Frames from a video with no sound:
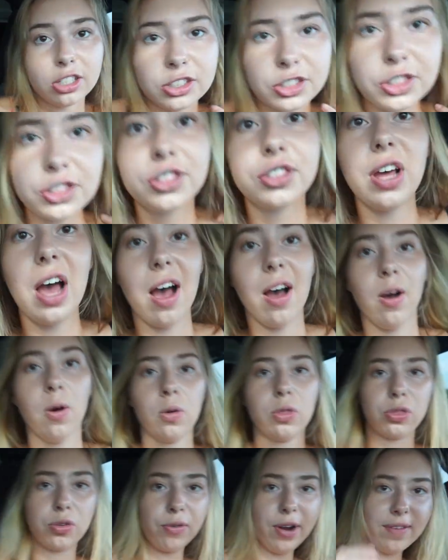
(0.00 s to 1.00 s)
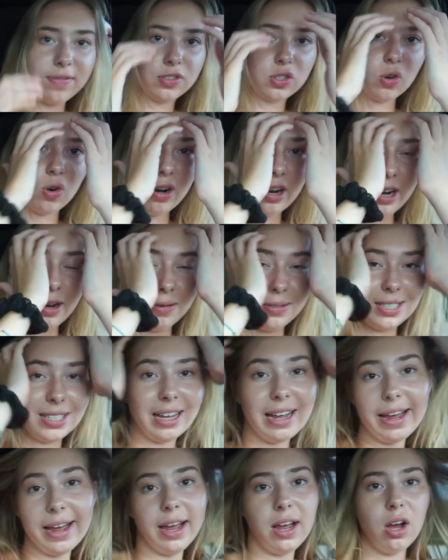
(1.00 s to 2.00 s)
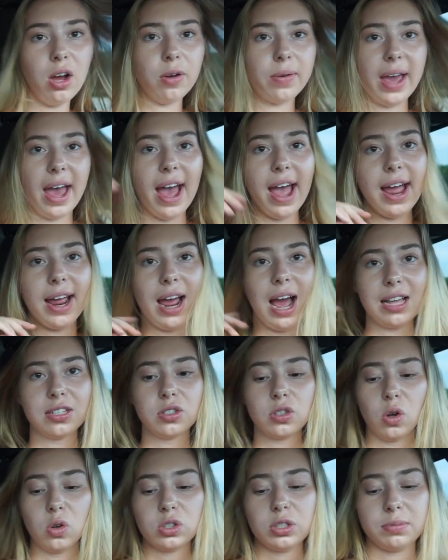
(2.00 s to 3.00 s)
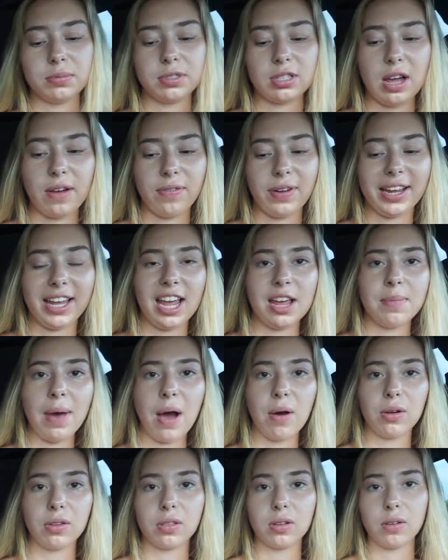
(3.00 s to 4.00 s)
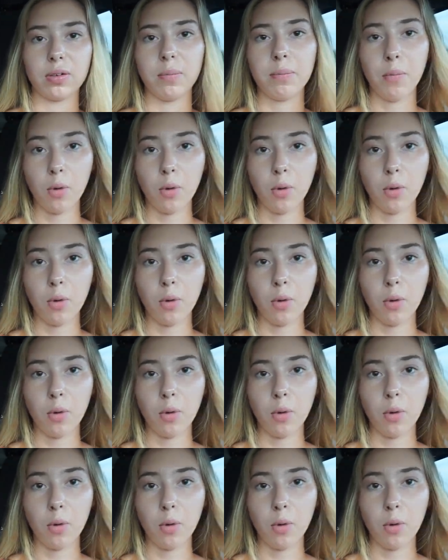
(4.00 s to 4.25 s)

So, thrift store, it was okay. I sold some stuff. I came out with